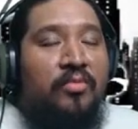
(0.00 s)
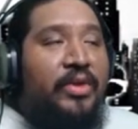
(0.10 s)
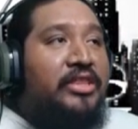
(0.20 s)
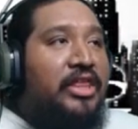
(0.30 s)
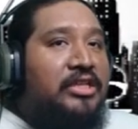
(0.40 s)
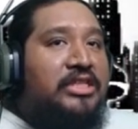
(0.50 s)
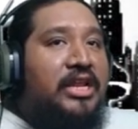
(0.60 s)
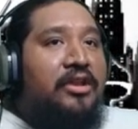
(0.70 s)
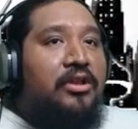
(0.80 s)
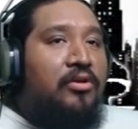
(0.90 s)
of the big things
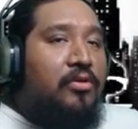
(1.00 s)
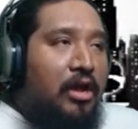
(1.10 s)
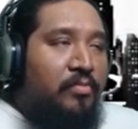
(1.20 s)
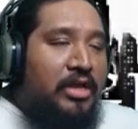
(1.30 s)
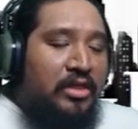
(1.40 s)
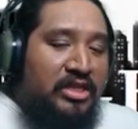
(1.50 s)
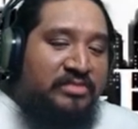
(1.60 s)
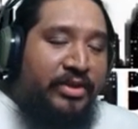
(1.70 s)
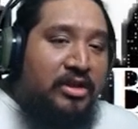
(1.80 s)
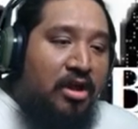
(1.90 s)
that I do to help me get
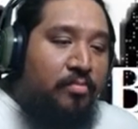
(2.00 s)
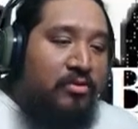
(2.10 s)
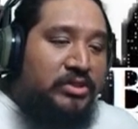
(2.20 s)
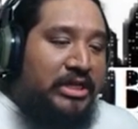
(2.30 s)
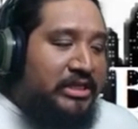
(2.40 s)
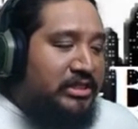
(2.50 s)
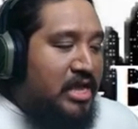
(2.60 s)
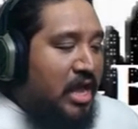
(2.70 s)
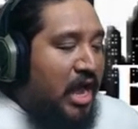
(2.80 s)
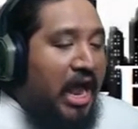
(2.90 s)
these big combos is
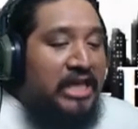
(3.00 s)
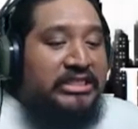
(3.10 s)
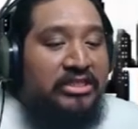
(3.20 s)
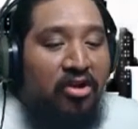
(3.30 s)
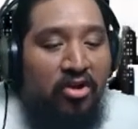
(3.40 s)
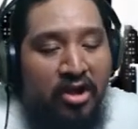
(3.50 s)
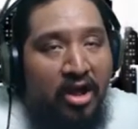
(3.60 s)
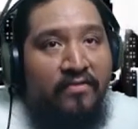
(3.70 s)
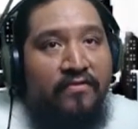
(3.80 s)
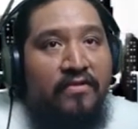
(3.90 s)
I start
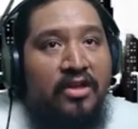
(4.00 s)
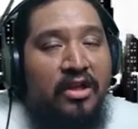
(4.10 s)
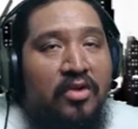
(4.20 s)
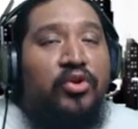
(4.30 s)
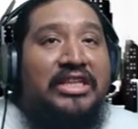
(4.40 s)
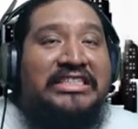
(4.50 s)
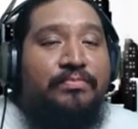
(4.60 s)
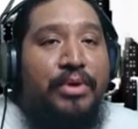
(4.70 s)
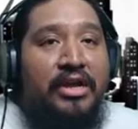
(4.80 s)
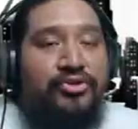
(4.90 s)
off with a
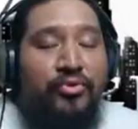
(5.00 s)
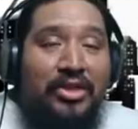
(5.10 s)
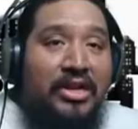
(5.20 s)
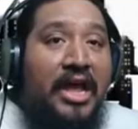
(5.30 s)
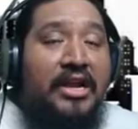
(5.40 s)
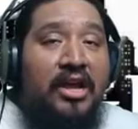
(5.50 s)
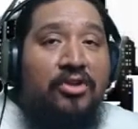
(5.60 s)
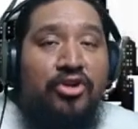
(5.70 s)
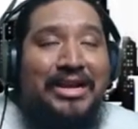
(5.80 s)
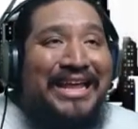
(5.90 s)
special. The
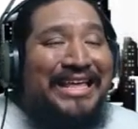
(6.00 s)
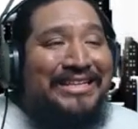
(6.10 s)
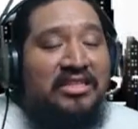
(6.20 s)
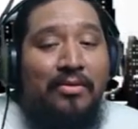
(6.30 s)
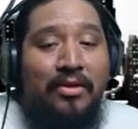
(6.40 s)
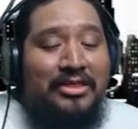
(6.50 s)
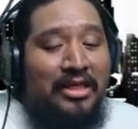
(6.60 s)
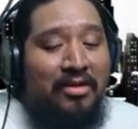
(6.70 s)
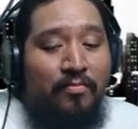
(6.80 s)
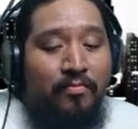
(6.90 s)
900 is
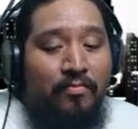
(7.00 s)
the